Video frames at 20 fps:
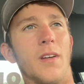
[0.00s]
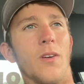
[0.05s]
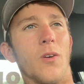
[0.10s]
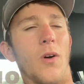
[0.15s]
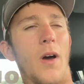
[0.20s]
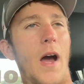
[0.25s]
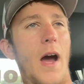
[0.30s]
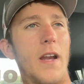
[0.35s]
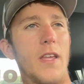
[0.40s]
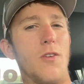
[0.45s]

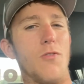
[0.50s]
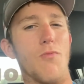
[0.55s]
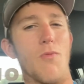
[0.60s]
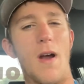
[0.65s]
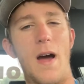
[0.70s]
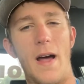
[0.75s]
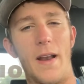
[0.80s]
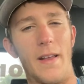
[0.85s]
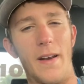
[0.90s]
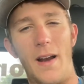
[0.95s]
how do you
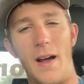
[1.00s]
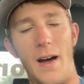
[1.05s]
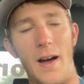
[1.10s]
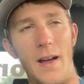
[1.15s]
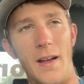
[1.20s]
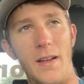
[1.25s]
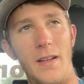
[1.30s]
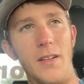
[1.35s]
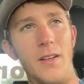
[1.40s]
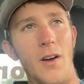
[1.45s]
ride at
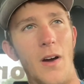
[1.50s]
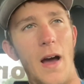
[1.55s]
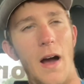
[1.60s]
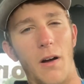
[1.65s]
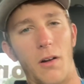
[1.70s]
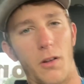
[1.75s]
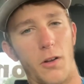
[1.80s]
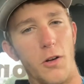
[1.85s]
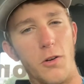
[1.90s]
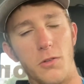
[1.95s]
night? How
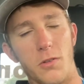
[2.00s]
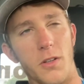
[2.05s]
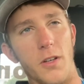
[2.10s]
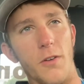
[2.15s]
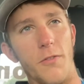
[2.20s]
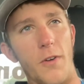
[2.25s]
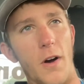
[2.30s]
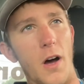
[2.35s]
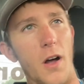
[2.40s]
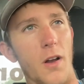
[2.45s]
closely to
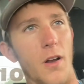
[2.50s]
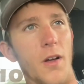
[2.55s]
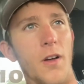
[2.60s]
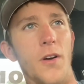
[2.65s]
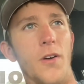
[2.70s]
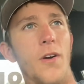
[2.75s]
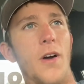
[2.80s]
follow?